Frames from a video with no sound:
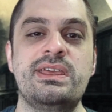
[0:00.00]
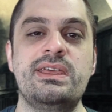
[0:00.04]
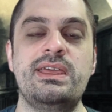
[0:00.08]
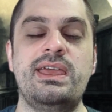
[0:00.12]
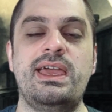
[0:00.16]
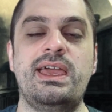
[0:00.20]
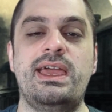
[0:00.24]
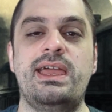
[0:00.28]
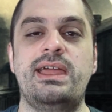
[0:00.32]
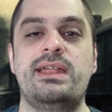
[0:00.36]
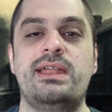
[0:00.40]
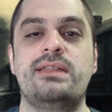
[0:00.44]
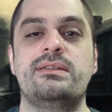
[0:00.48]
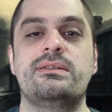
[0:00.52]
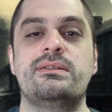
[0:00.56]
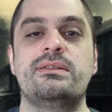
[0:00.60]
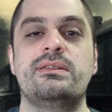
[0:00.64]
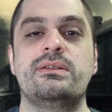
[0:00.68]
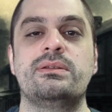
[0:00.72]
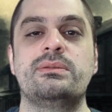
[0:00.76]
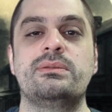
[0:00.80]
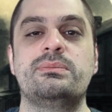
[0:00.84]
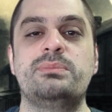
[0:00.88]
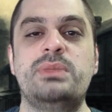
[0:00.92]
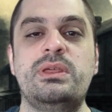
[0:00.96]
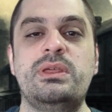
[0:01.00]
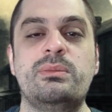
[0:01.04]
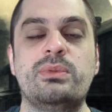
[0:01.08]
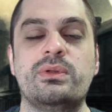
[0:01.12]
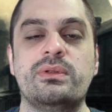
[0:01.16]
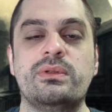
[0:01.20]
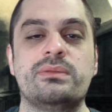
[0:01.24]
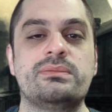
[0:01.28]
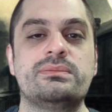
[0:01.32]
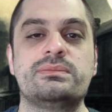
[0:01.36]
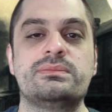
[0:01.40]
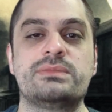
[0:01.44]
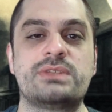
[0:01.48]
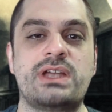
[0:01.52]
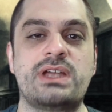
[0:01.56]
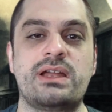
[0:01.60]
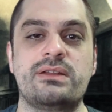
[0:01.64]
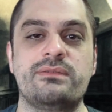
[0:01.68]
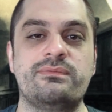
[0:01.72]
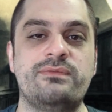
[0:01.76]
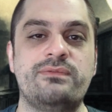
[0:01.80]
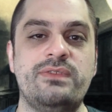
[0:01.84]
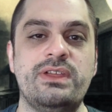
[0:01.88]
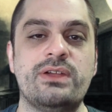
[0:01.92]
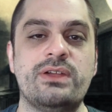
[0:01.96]
and the people kind of
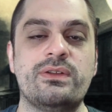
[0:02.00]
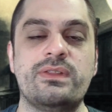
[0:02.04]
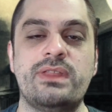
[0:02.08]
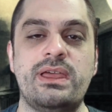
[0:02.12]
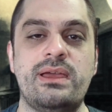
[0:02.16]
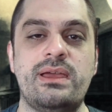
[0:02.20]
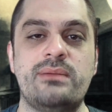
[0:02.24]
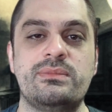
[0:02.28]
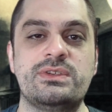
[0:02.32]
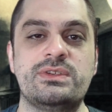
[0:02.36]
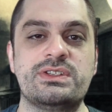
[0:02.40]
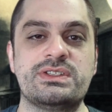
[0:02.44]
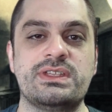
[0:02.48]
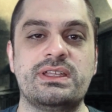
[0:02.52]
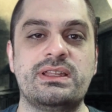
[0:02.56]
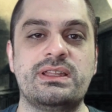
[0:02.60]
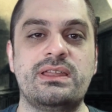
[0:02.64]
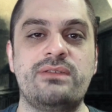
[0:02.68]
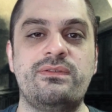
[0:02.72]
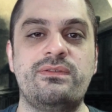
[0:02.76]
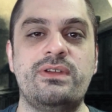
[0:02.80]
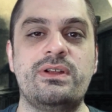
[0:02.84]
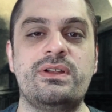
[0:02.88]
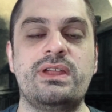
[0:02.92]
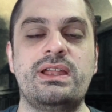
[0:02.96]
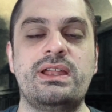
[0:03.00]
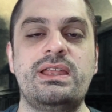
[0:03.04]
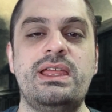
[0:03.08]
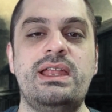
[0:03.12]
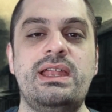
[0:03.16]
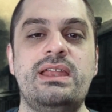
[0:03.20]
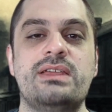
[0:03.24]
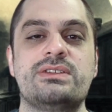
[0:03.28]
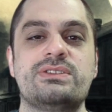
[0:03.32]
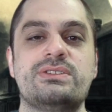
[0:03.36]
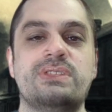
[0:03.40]
feared them just like they feared Titania,